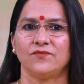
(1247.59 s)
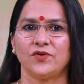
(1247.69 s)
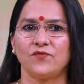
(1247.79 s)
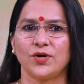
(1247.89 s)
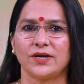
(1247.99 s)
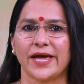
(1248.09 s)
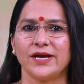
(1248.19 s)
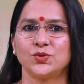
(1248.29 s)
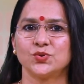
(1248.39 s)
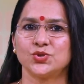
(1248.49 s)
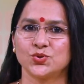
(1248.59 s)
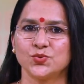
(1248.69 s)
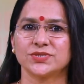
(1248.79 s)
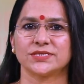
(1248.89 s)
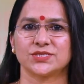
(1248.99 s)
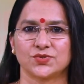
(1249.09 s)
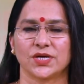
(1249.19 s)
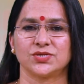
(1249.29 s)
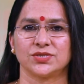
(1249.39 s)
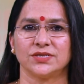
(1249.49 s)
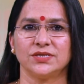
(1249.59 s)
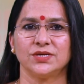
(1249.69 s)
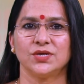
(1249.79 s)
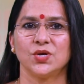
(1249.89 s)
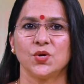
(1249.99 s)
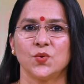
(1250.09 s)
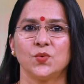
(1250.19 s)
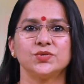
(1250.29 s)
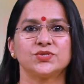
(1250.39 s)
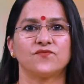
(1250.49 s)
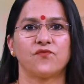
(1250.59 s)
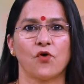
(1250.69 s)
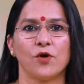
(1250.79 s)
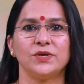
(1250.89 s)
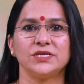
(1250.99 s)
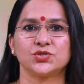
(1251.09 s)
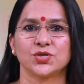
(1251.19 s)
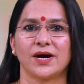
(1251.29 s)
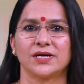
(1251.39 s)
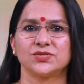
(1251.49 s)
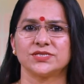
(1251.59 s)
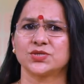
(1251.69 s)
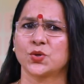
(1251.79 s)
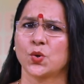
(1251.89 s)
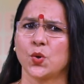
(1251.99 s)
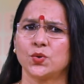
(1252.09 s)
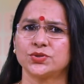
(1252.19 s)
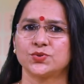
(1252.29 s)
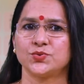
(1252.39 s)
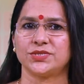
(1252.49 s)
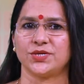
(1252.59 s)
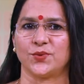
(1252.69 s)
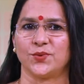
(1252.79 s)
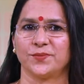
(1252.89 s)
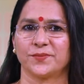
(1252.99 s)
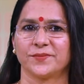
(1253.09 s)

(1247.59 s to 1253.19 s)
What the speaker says: we would like to choose a structure whose formal charge is close to 0.